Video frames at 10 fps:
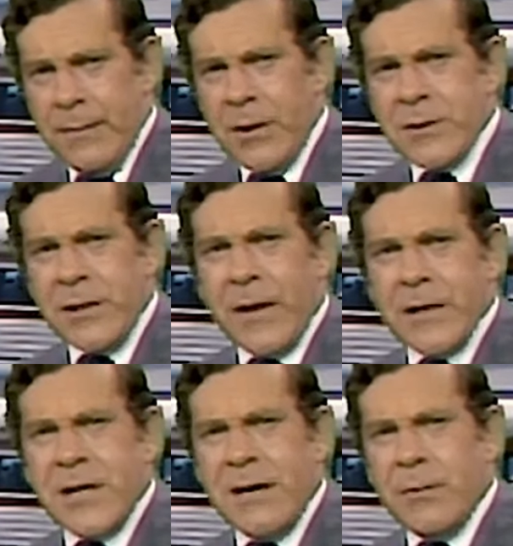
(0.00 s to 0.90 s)
Mostly,
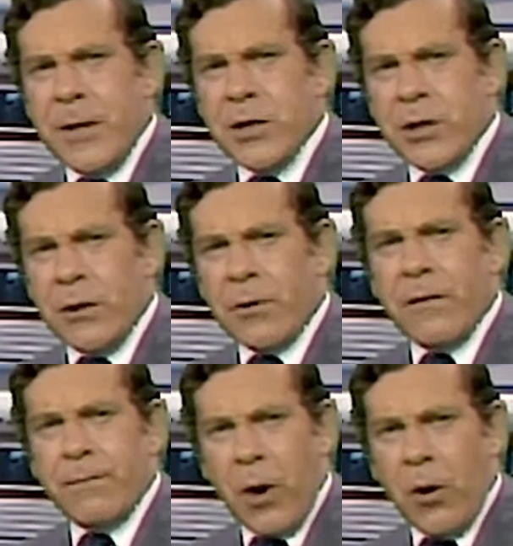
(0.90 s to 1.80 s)
they seem to be
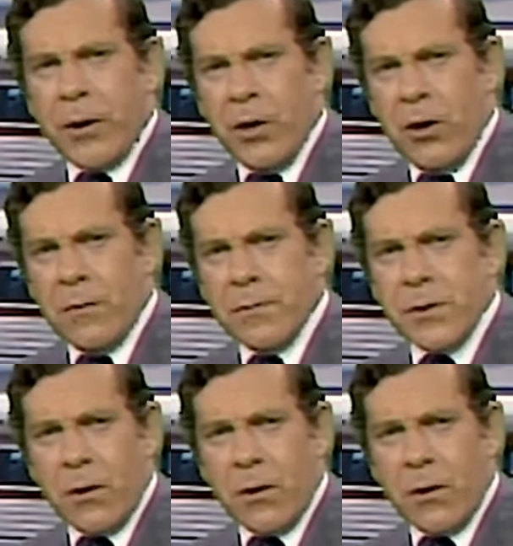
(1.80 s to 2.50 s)
children of broken homes,